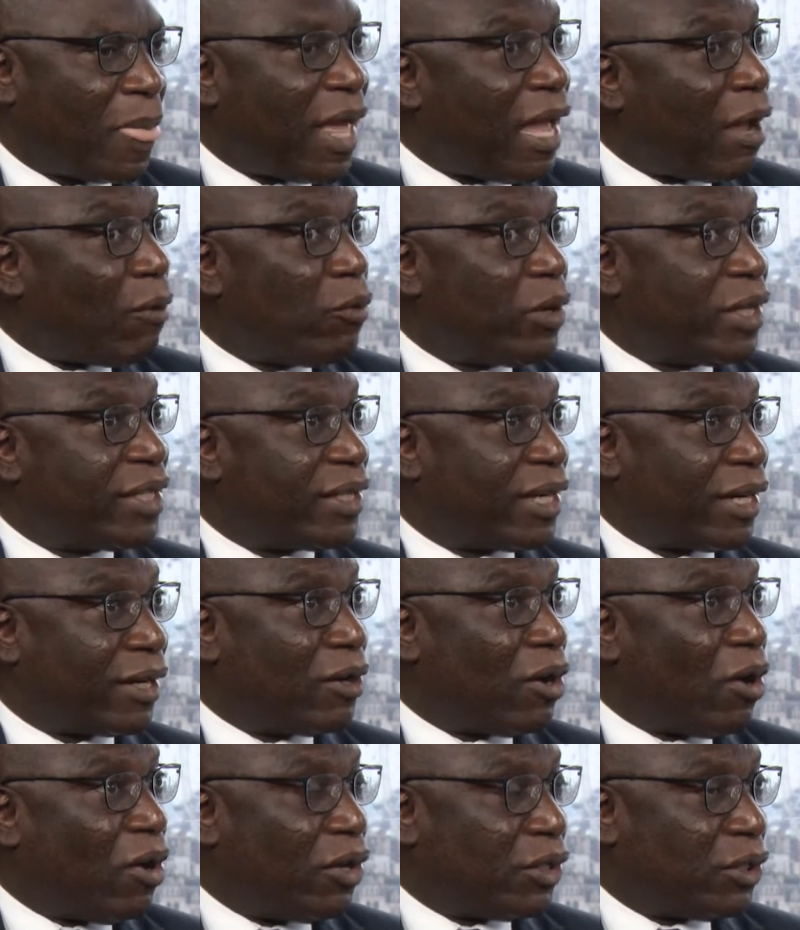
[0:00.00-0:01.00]
And with
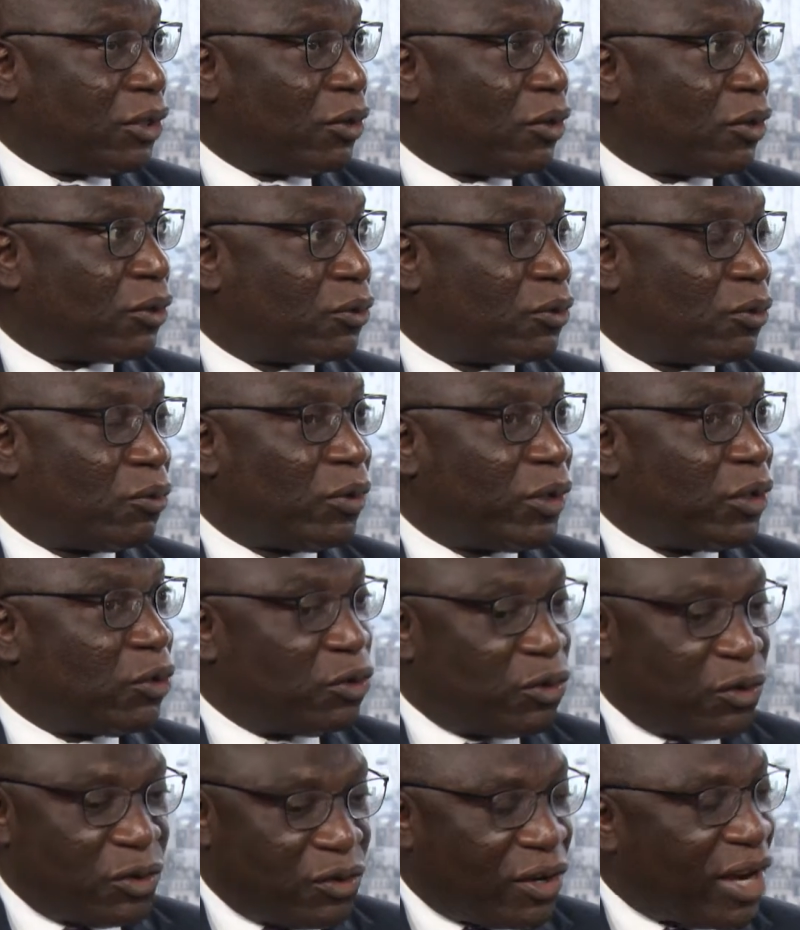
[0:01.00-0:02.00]
technology also, we
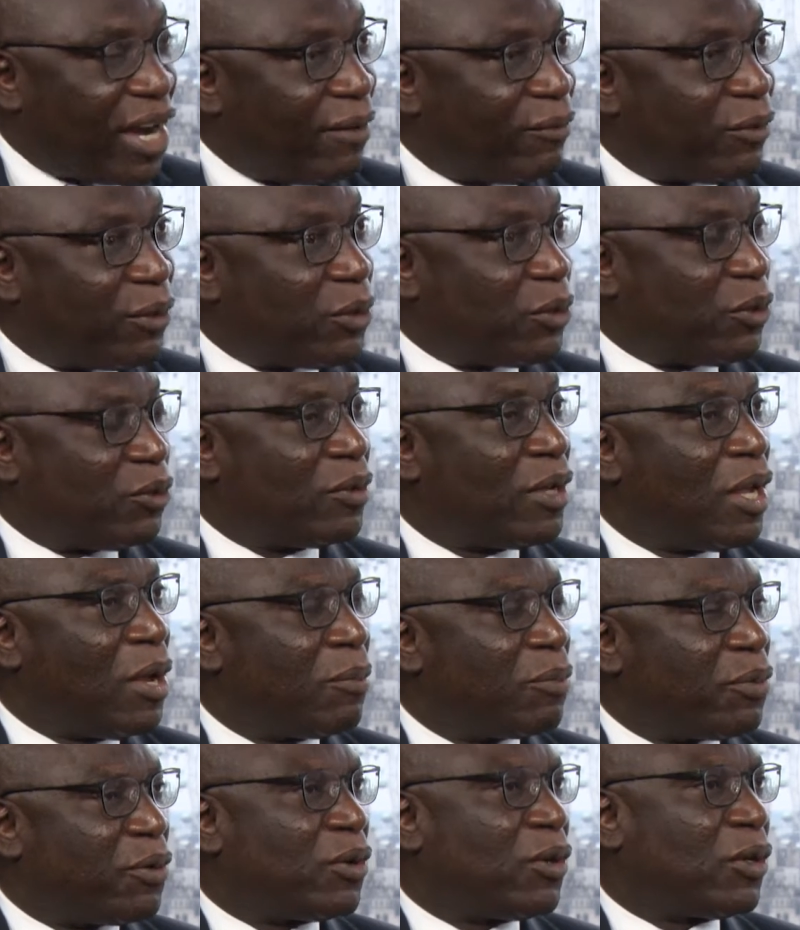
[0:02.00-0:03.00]
drive those
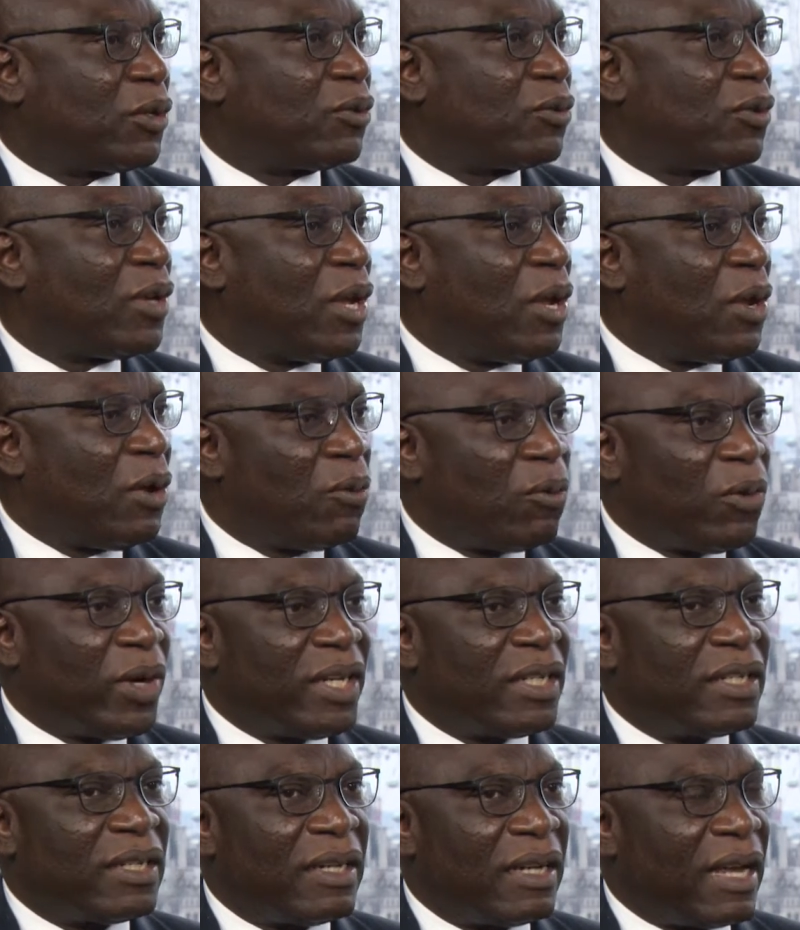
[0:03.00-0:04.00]
products
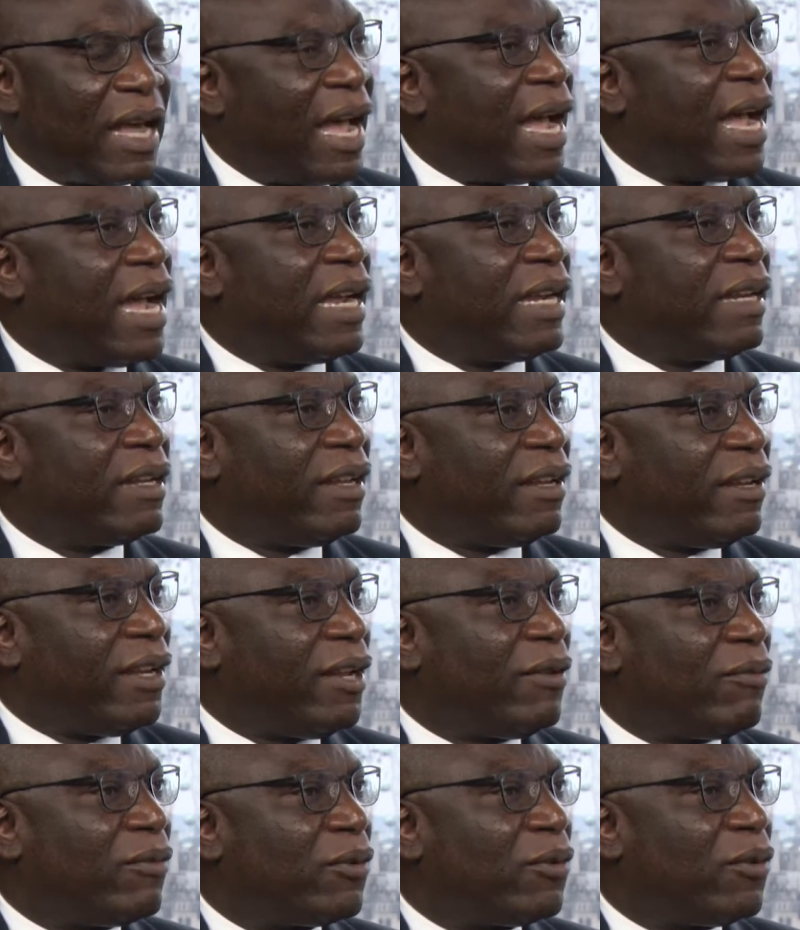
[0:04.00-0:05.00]
with high
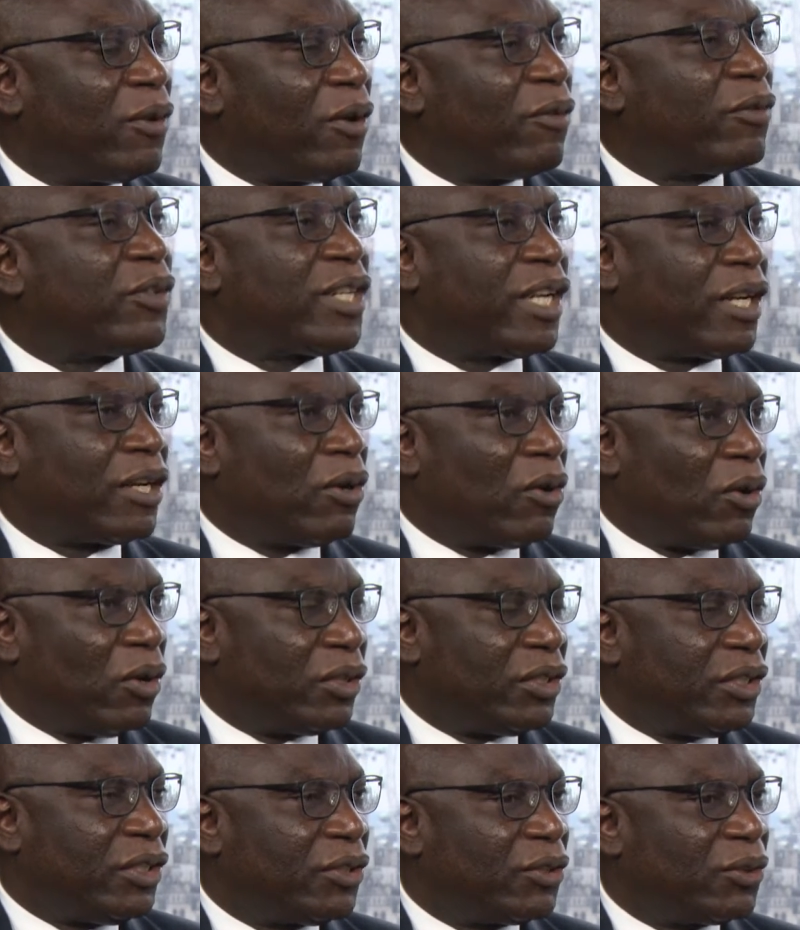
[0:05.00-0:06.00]
level of
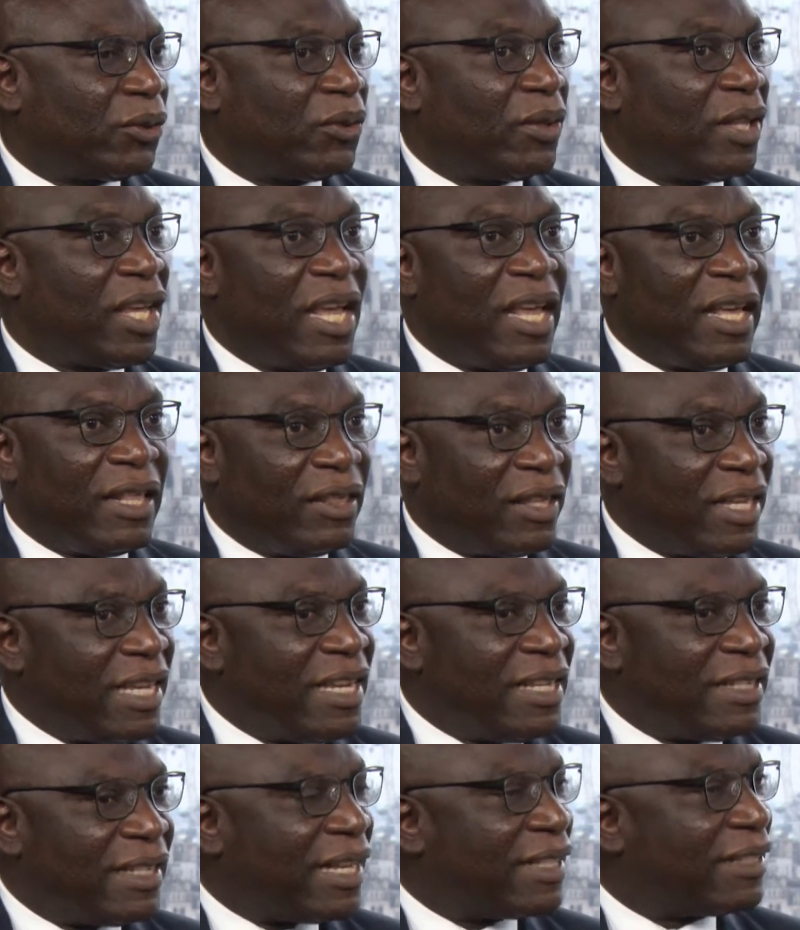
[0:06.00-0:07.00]
technology. So
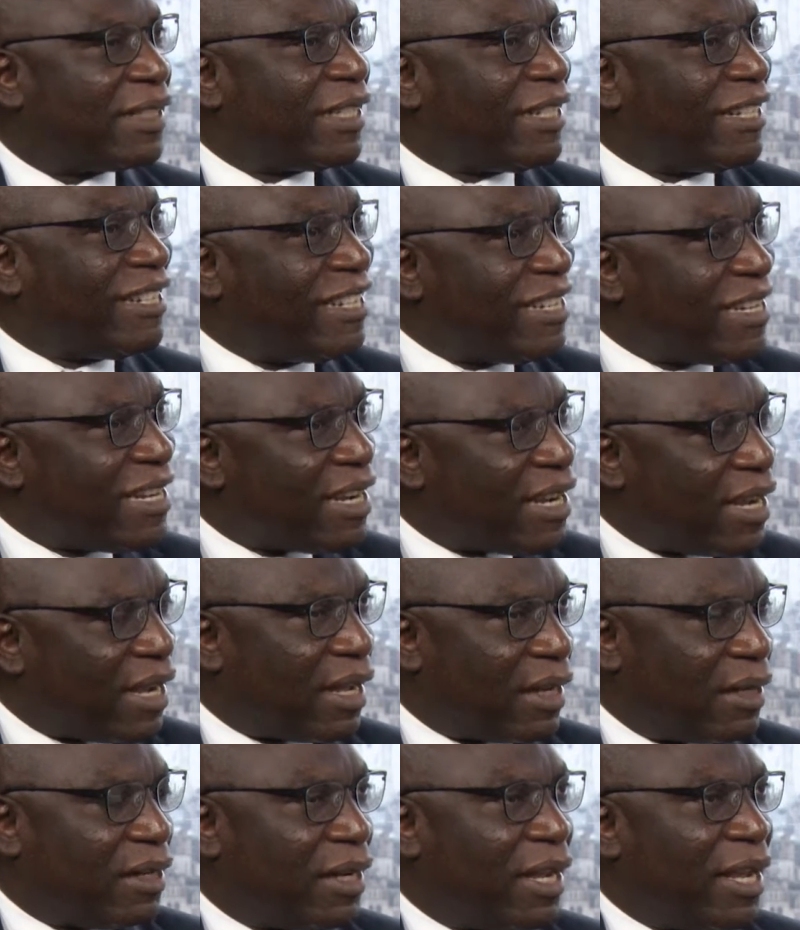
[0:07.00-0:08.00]
these has
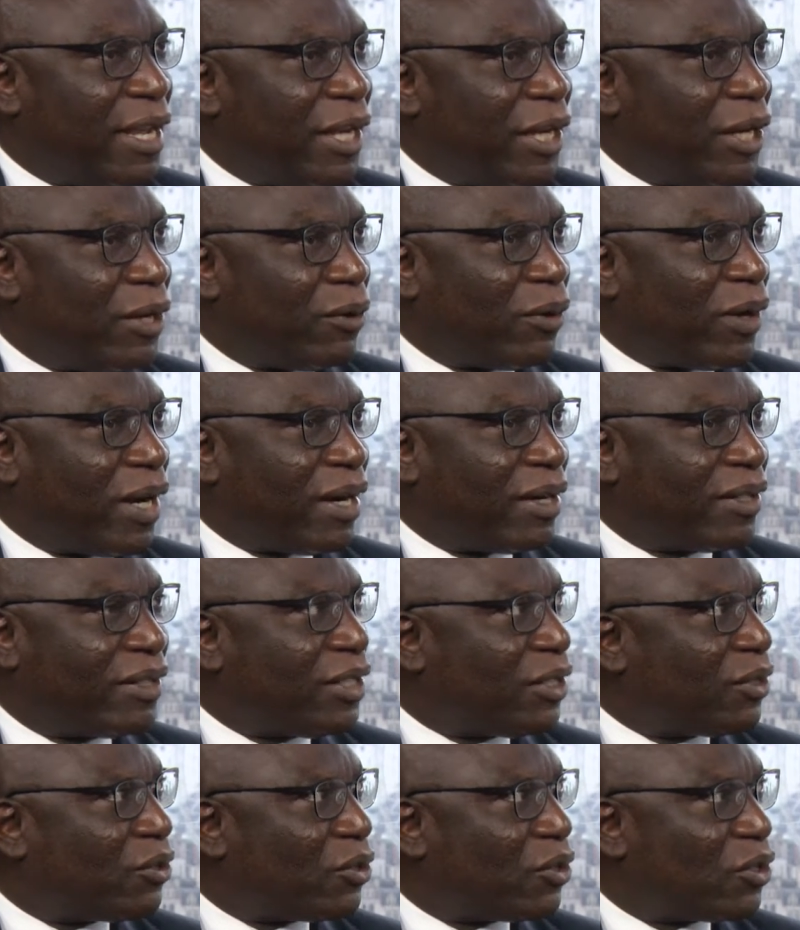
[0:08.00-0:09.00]
endeared,
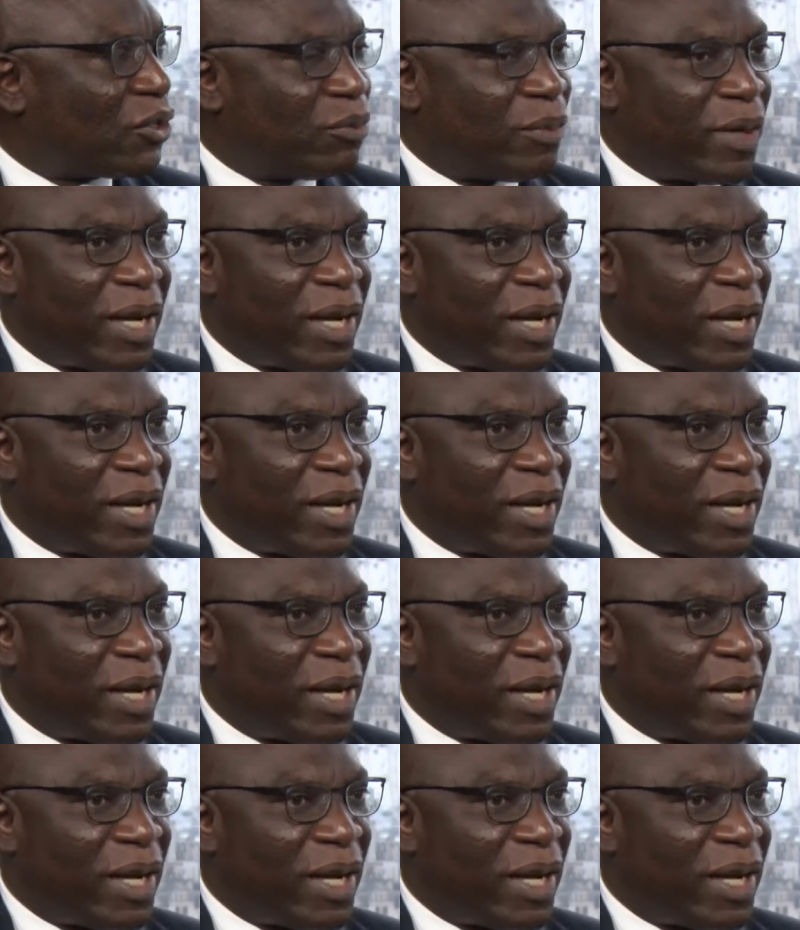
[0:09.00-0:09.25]
Guaranty Trust